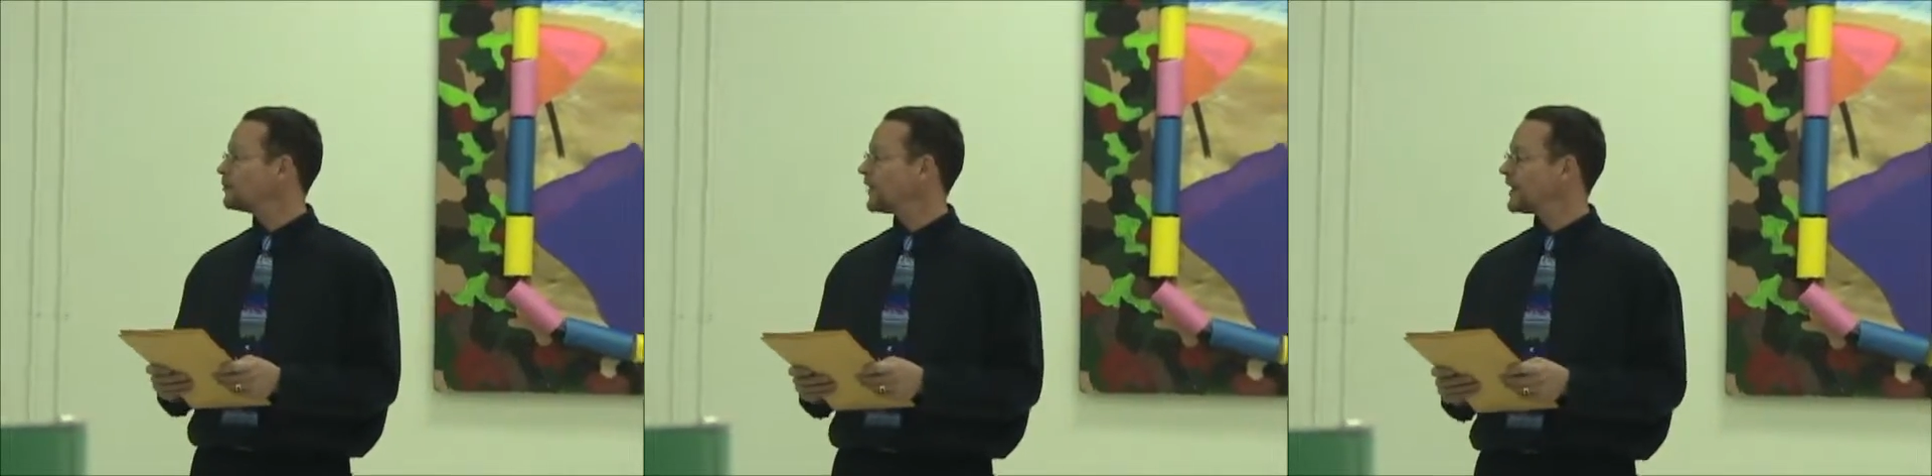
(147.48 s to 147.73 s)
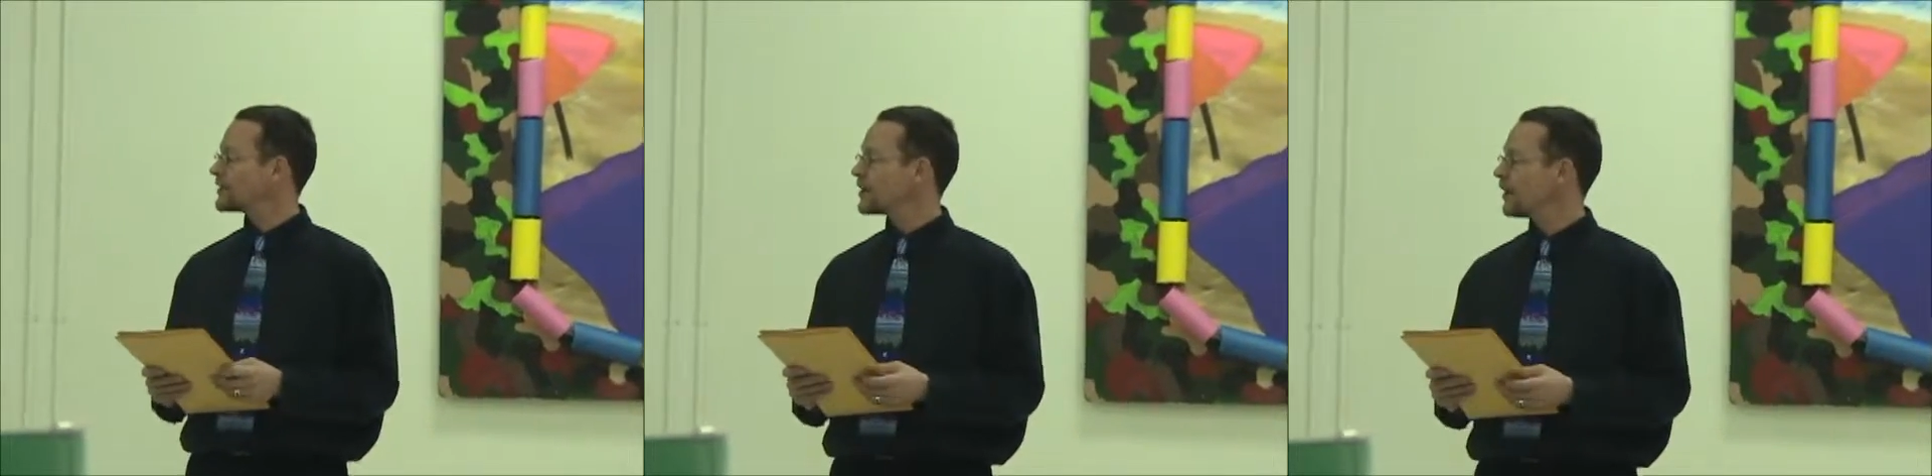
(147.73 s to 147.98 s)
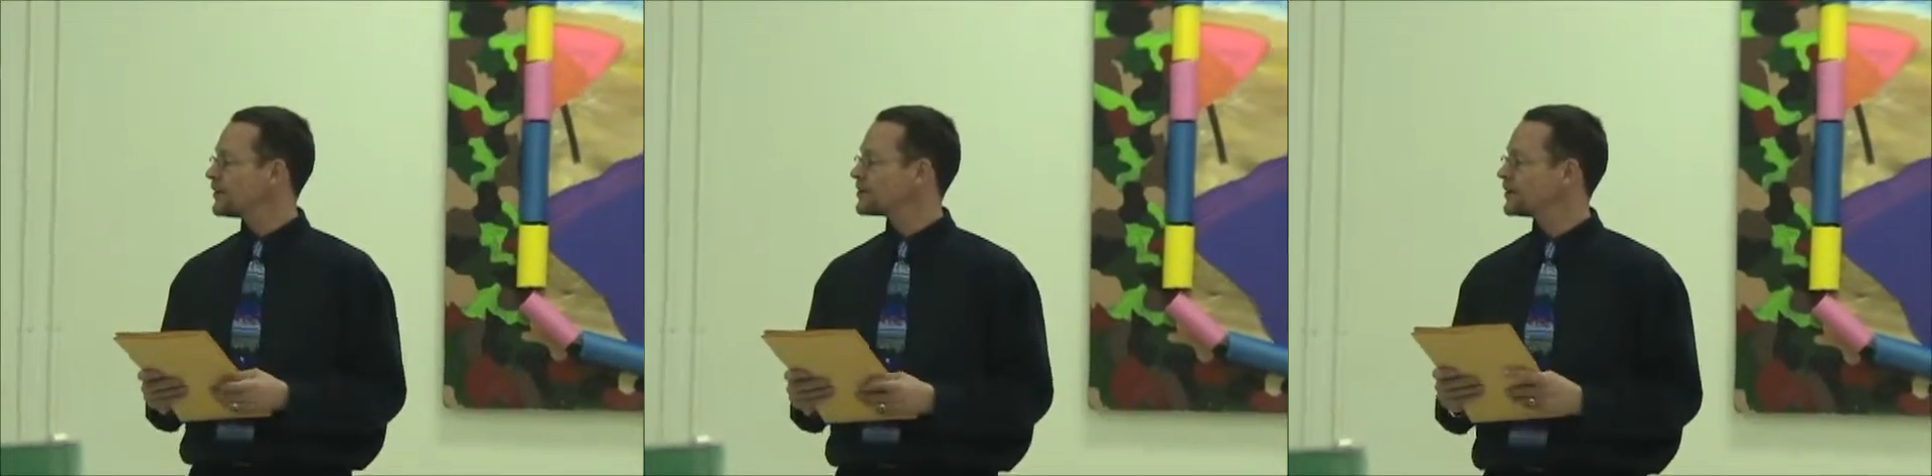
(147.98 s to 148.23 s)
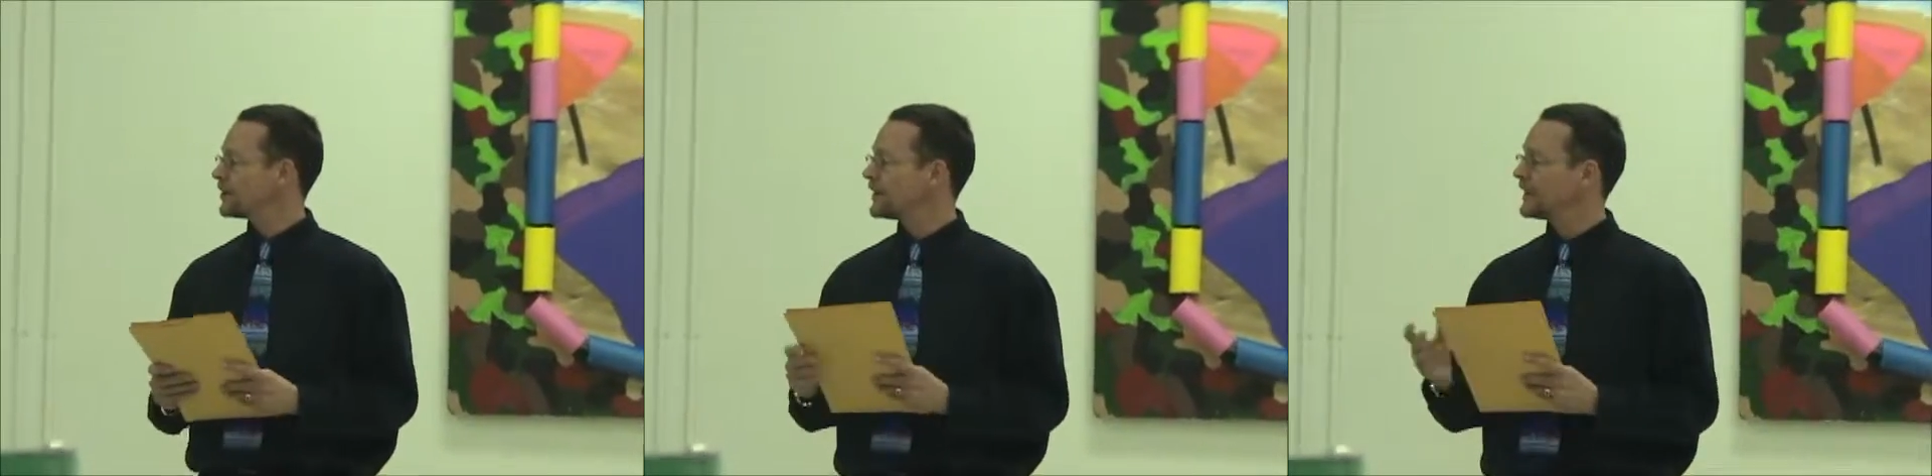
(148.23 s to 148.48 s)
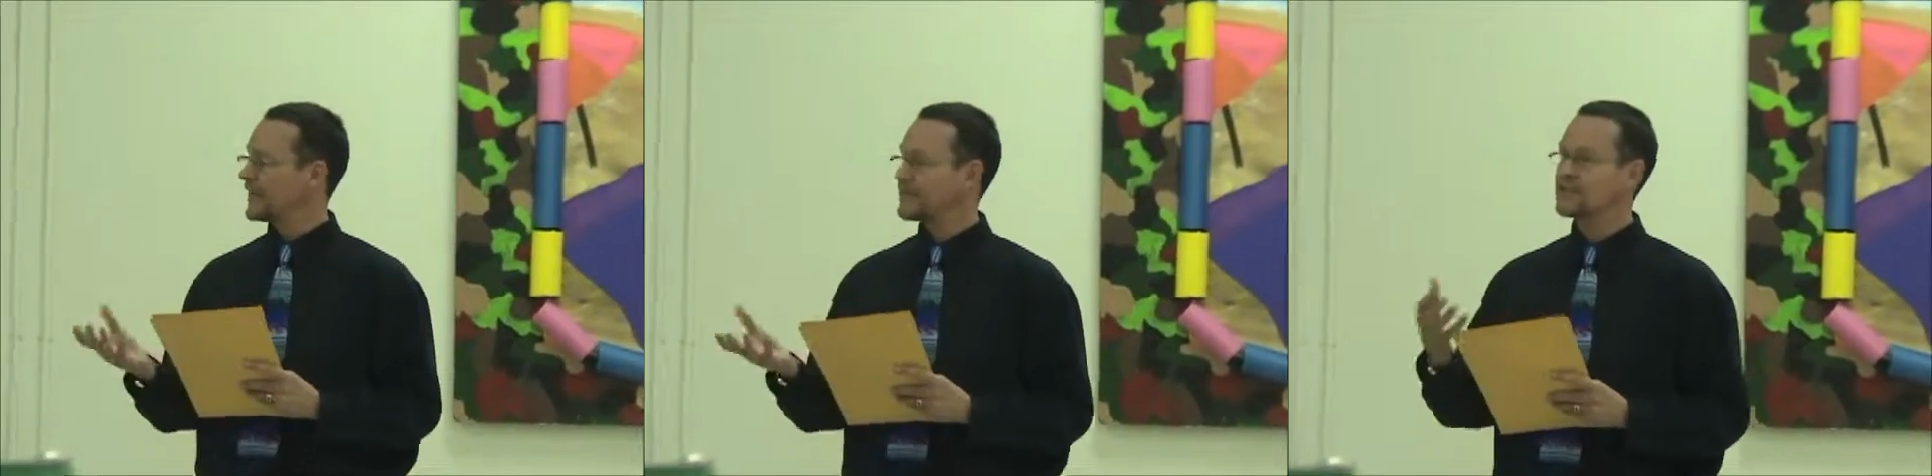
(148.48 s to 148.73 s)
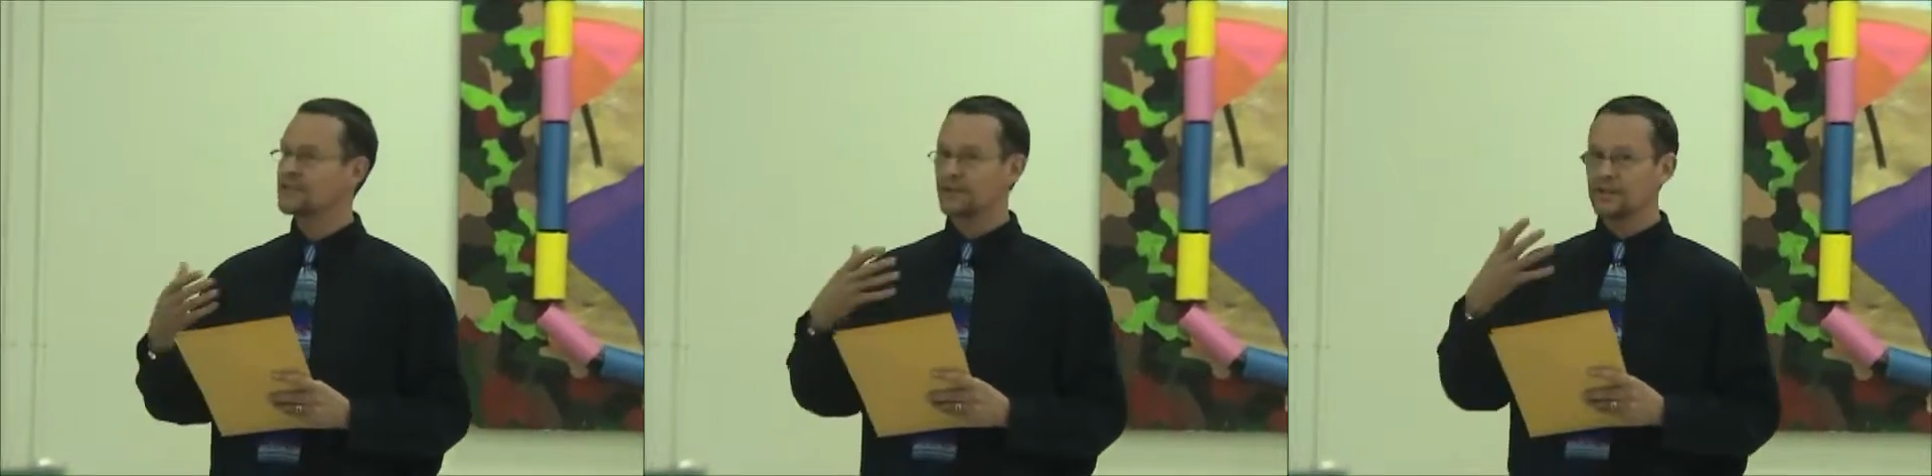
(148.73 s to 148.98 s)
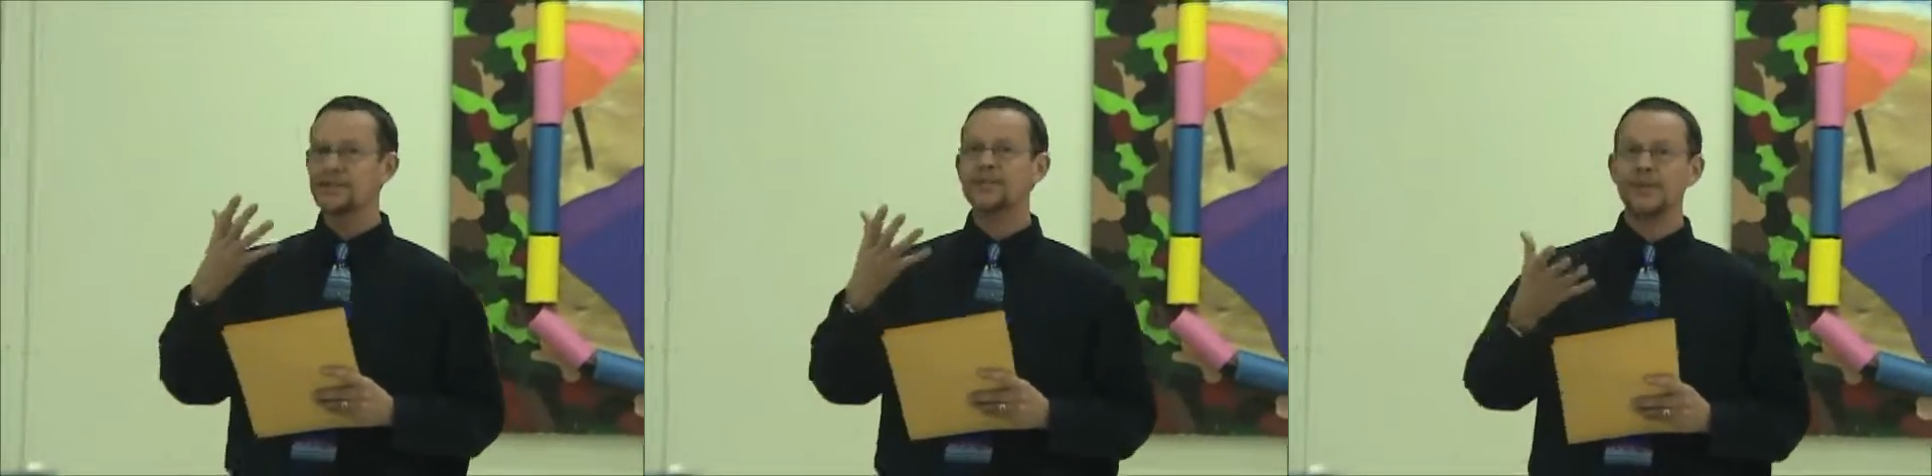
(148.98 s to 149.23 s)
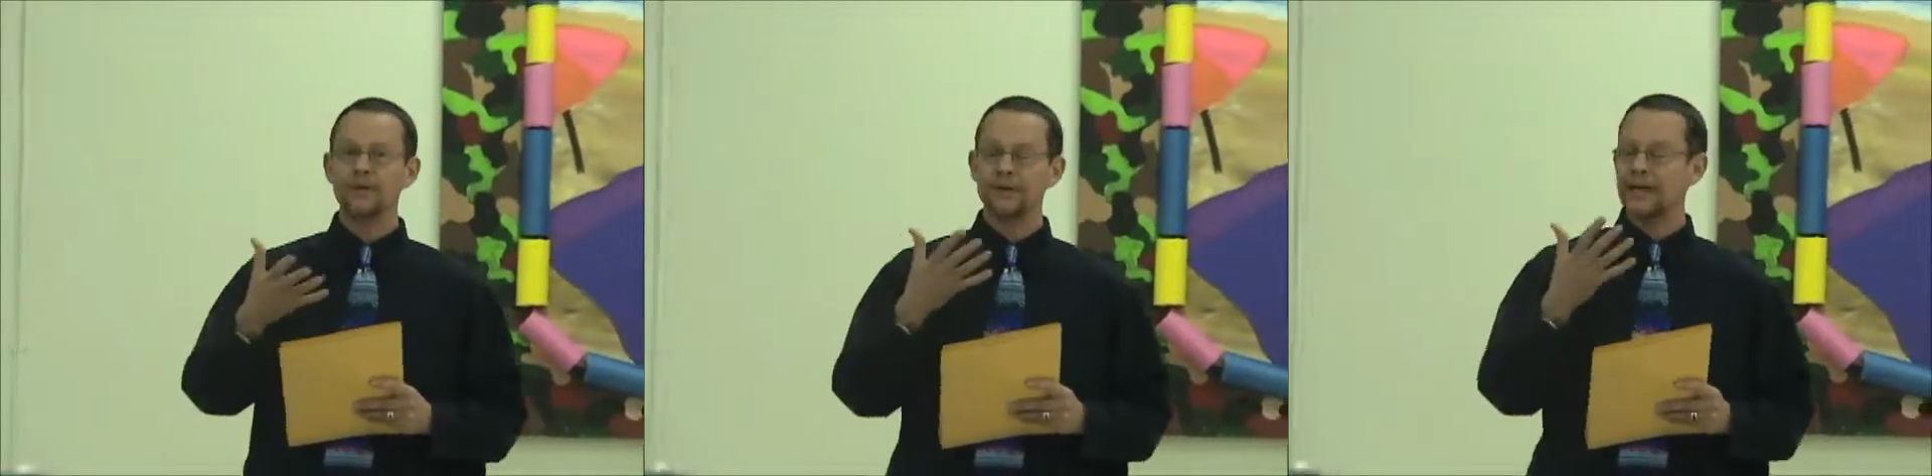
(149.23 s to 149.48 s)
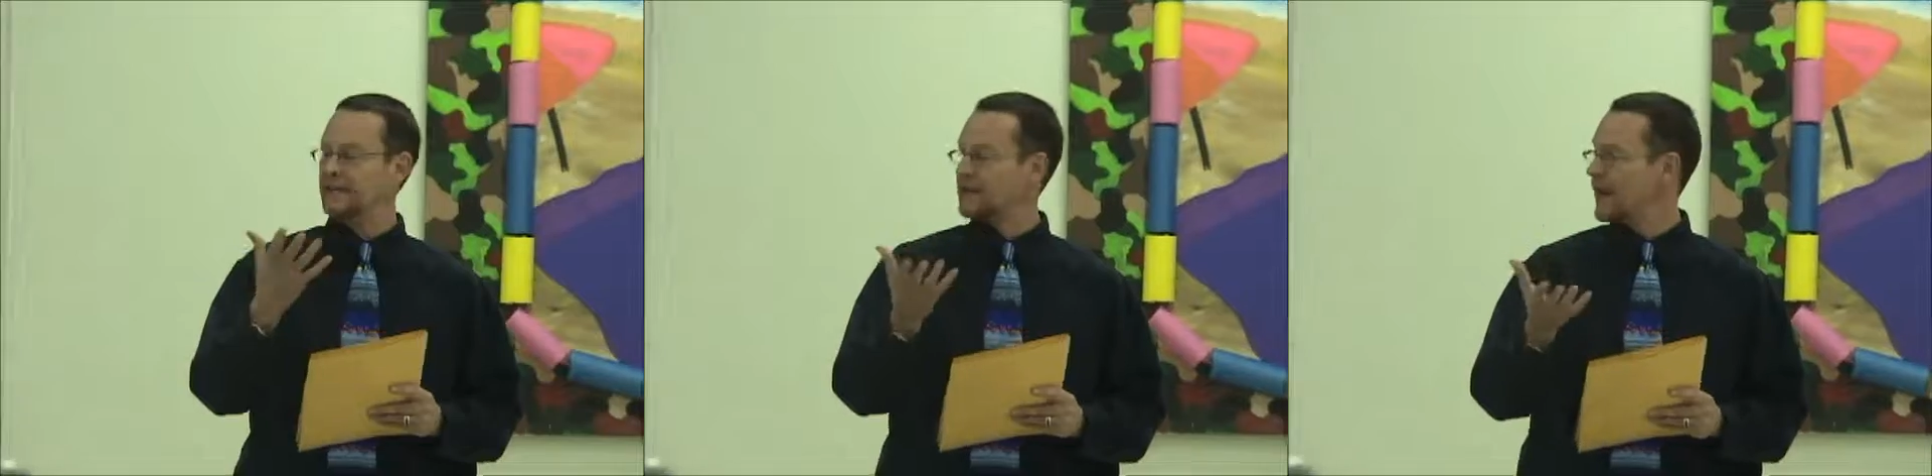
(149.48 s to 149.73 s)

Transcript: but it's always good, again, to sort of see you in that